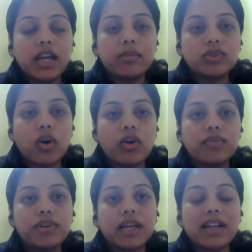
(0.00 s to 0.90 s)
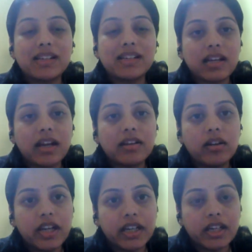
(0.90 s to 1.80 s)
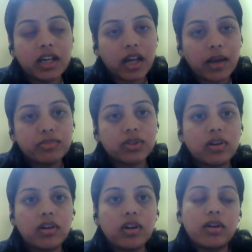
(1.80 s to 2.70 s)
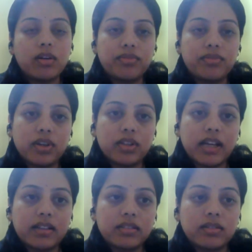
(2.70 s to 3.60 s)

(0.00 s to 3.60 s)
names, or we can assign a data type for that.